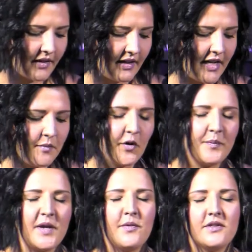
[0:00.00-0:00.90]
anymore,
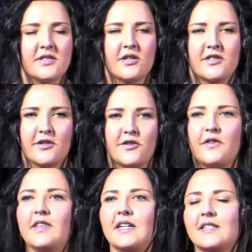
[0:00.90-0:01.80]
people search
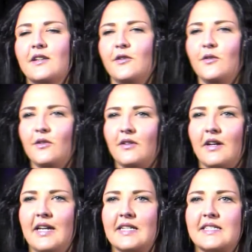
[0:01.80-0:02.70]
for things in Google
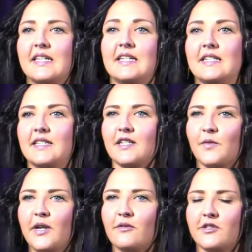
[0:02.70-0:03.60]
in sentences.
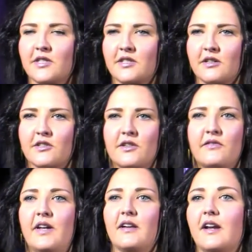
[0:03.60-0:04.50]
We don't just search
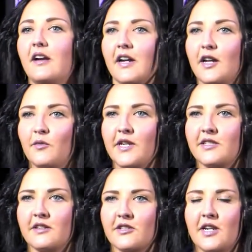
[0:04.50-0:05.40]
veterinarian. We
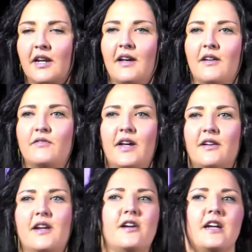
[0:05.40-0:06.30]
search
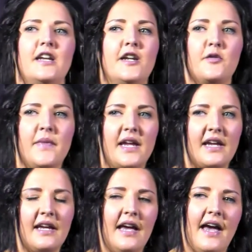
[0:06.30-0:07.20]
veterinarian near
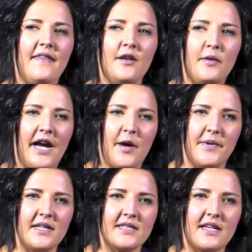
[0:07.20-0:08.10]
me. And then what
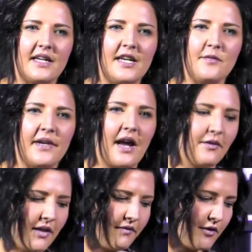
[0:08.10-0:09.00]
happens? I'll
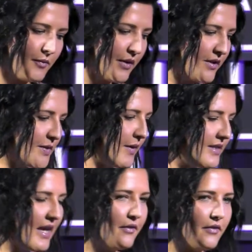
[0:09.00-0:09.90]
give you bonus
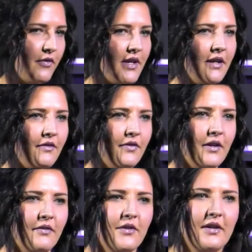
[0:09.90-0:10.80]
points. I have a free gift for you
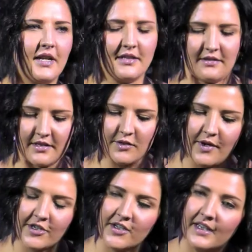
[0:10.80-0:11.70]
if you can answer this
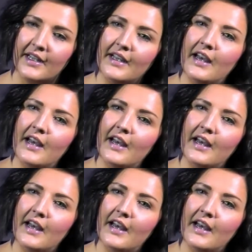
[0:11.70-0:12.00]
question.